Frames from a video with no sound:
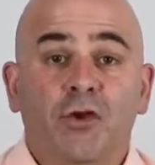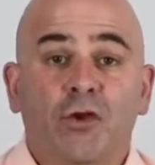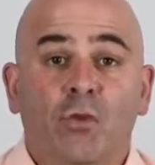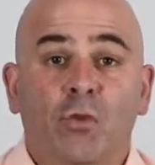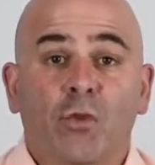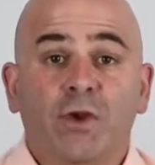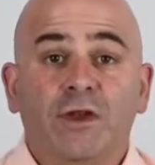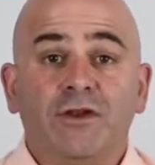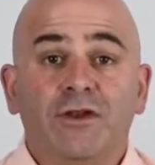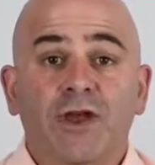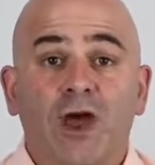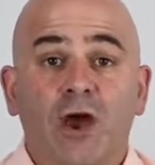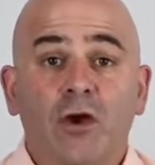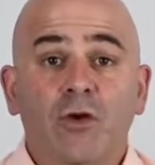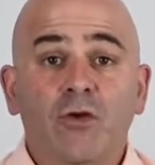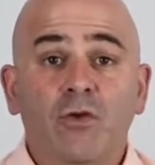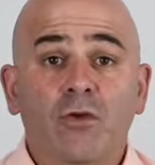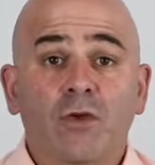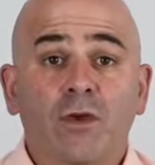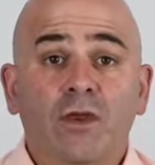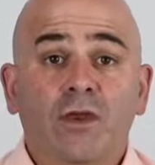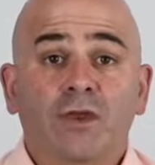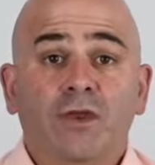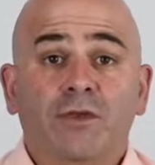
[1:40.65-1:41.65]
We know
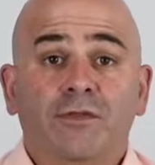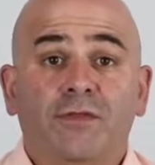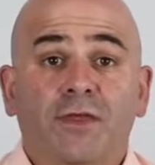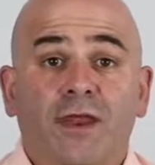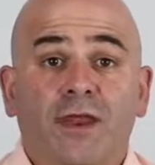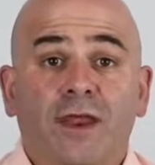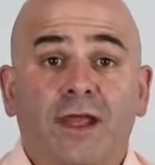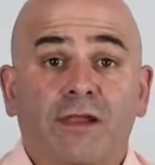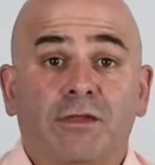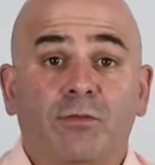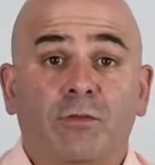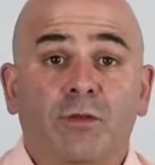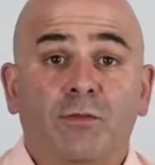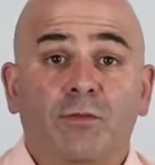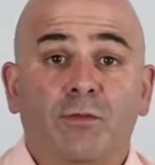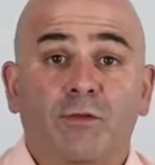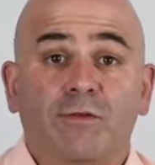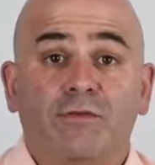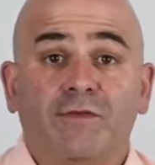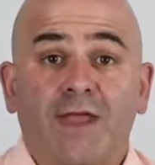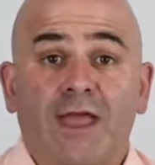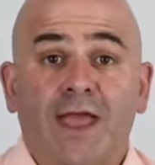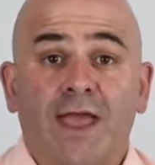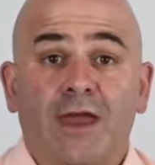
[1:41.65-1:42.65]
that as we
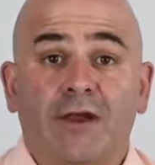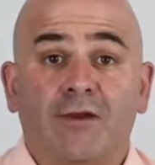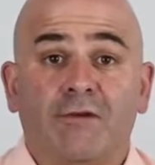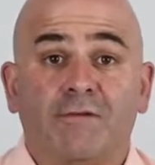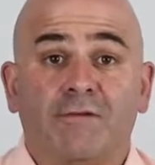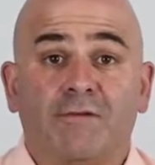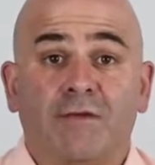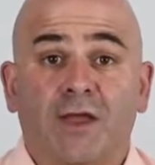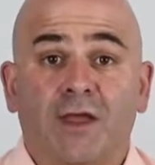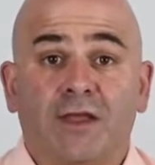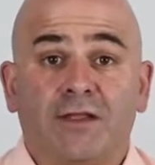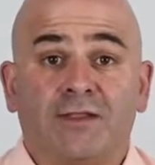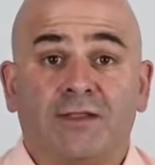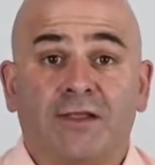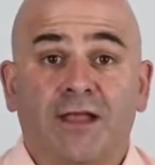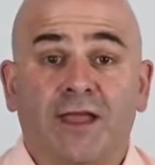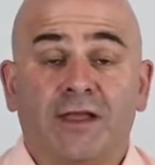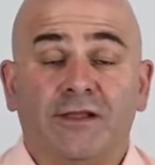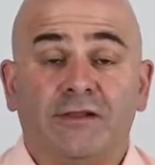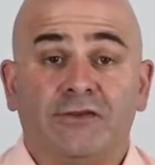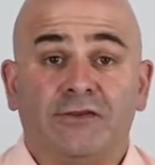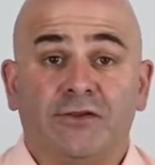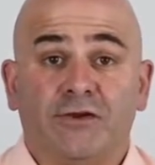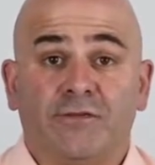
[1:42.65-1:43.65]
moved out of a
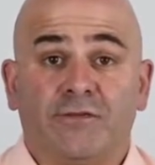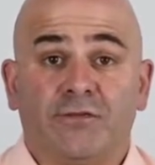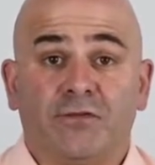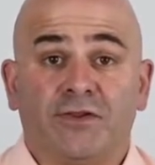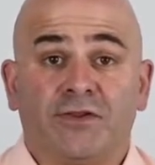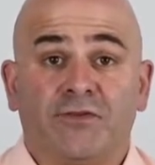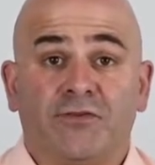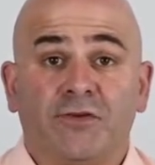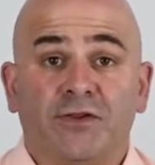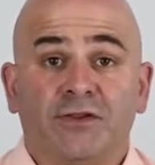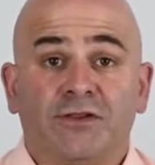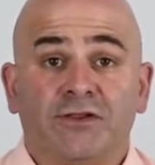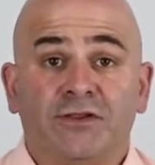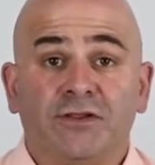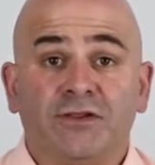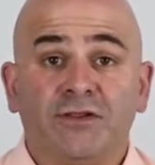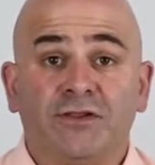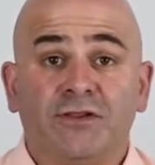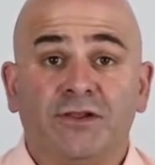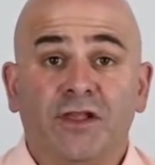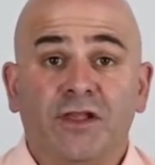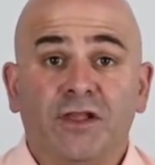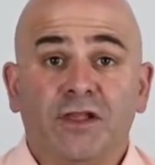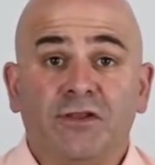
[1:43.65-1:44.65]
stage of
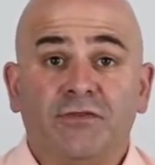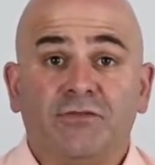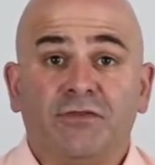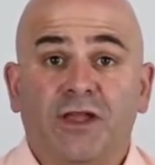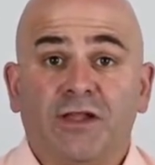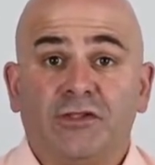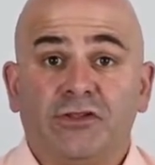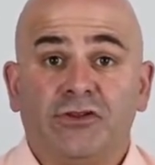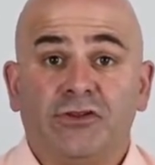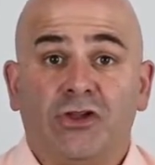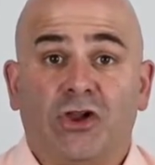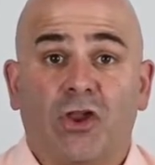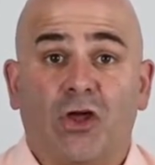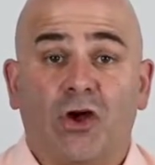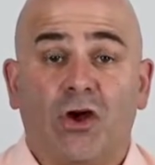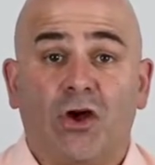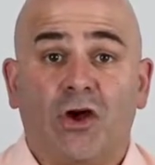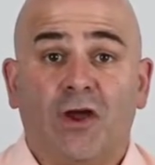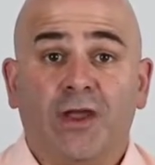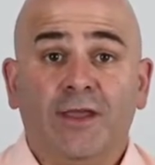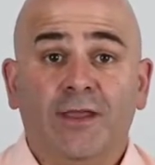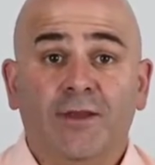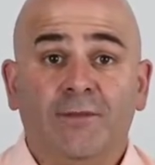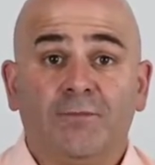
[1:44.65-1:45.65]
restrictions, that
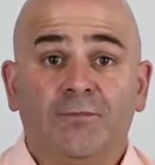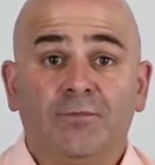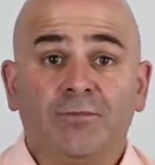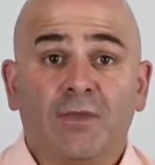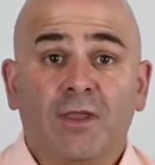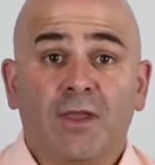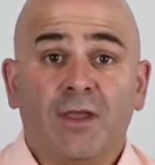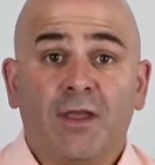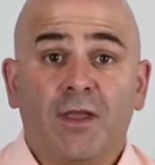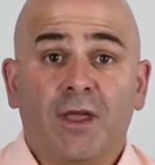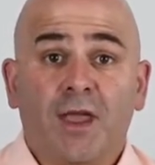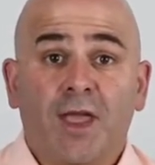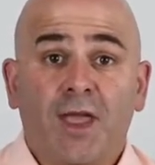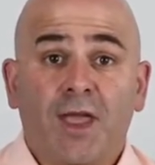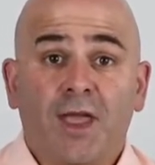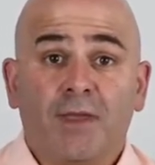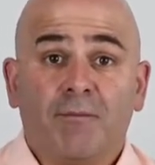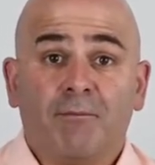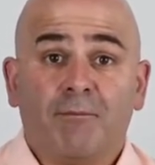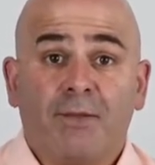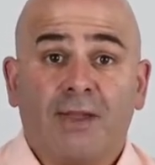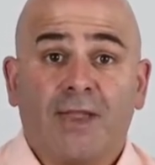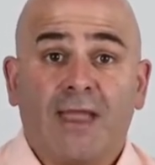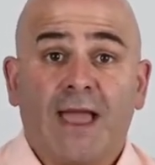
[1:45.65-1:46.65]
July
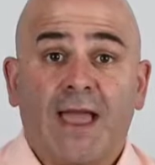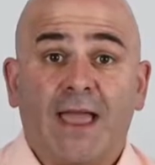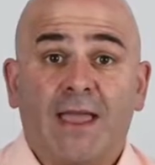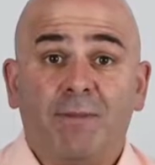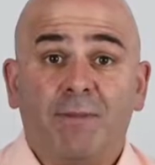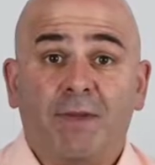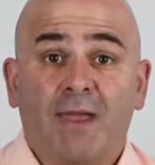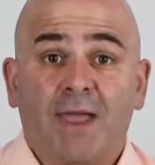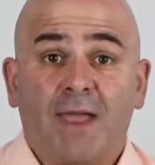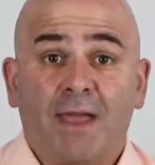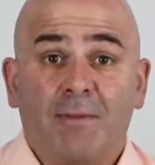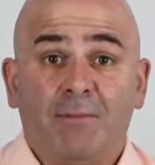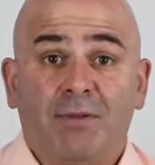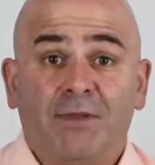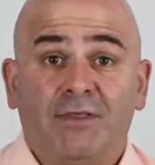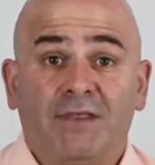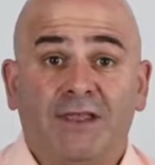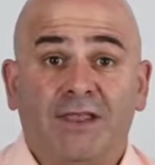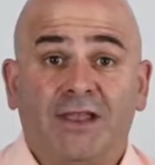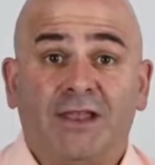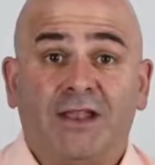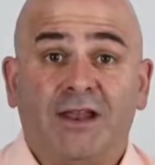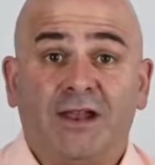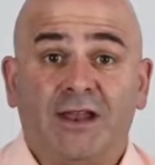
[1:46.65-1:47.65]
became a
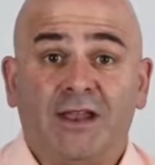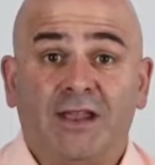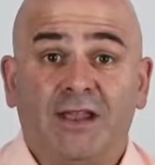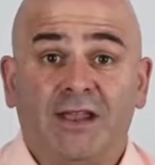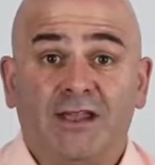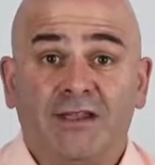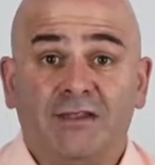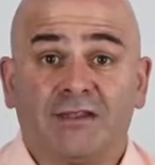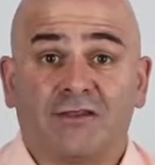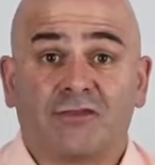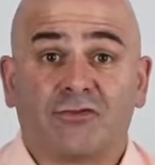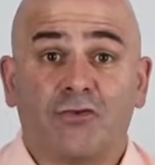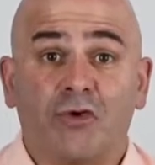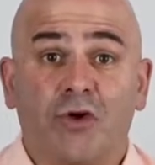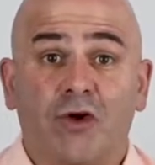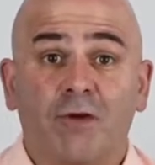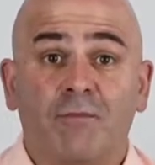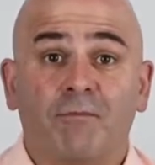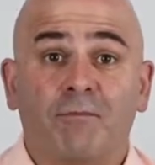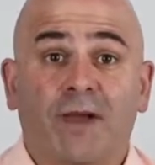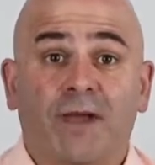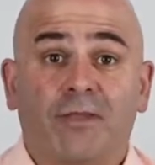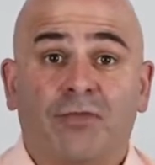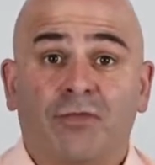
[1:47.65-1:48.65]
particularly
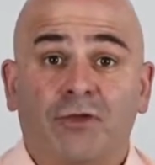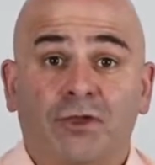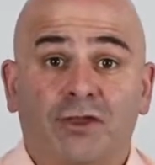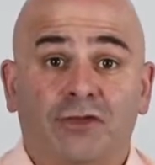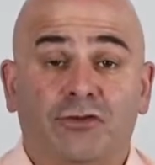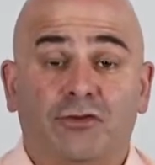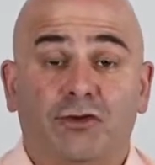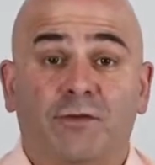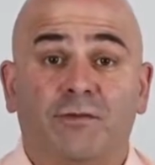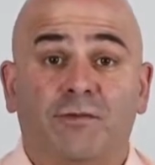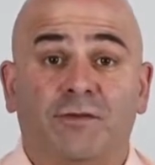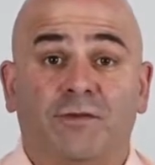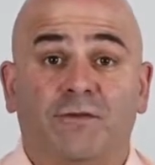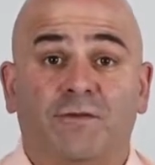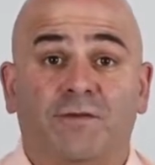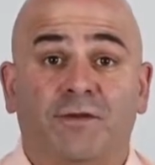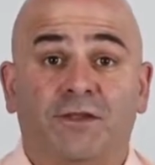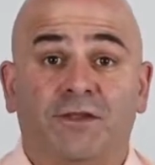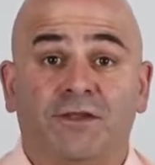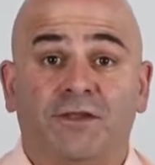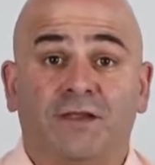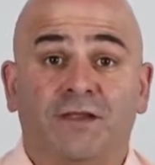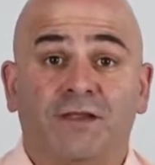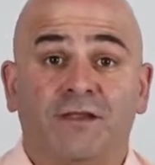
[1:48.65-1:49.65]
strong month in terms of
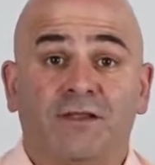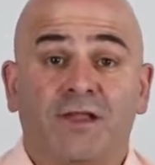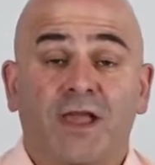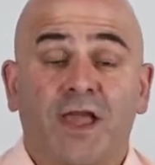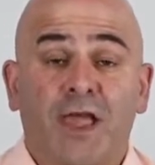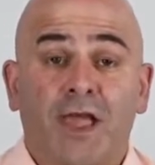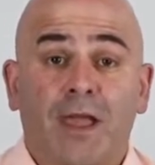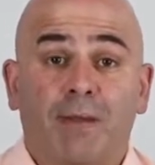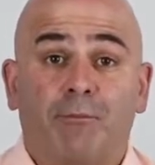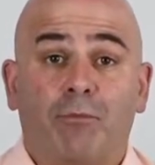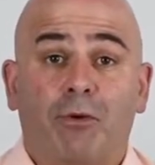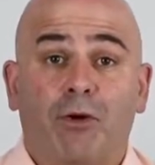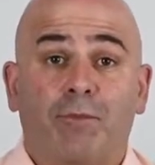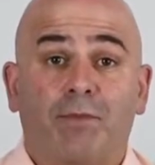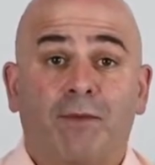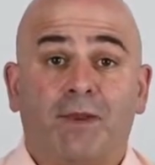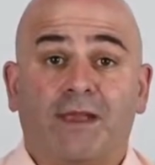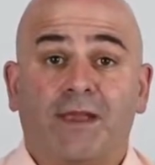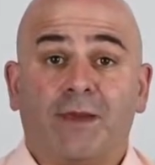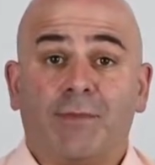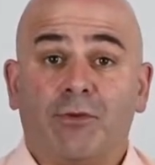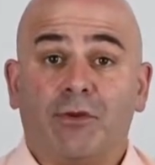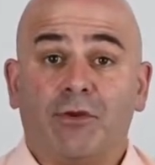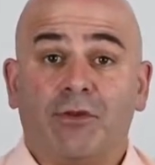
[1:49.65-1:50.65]
listings and property
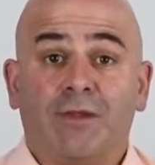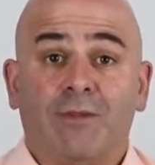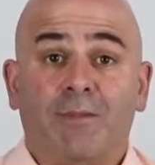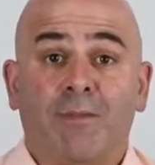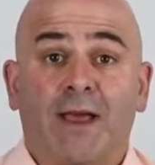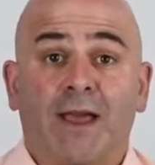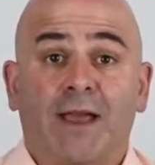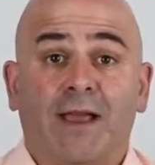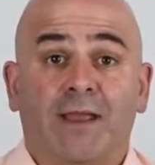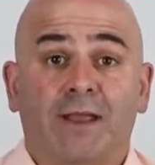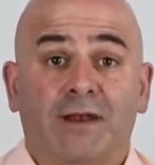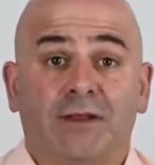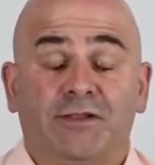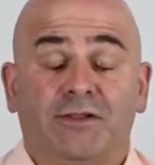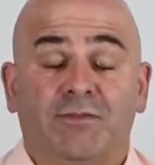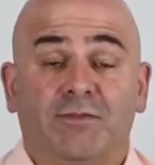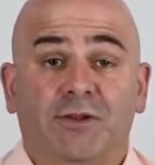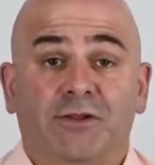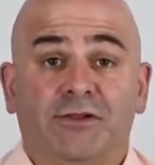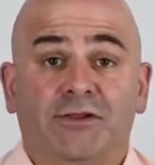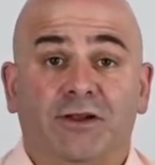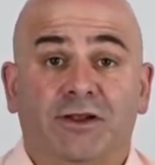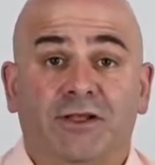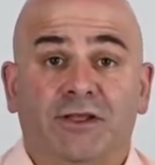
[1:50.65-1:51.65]
coming on the market,
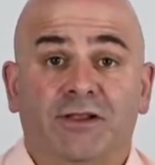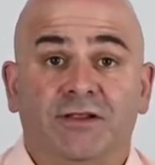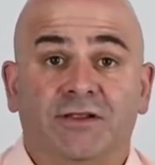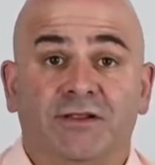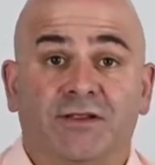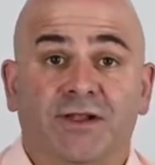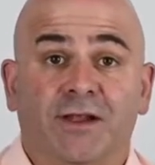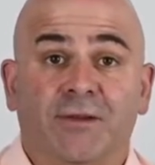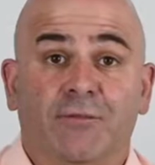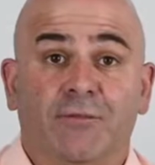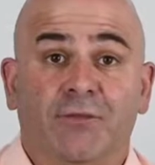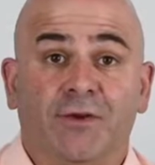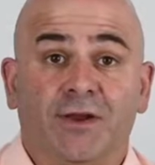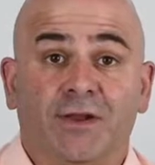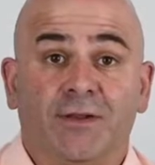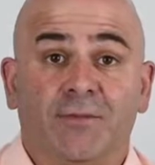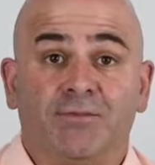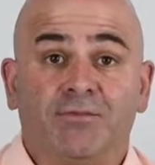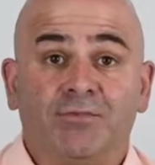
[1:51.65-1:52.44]
especially in Sunbury.